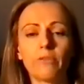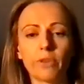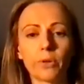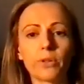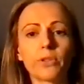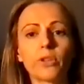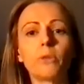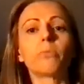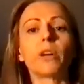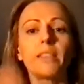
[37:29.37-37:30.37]
focus on
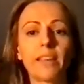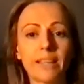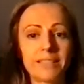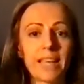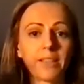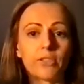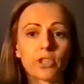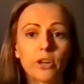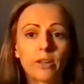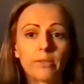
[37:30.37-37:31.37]
your breathing and take the
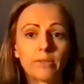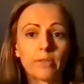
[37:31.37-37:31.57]
shot.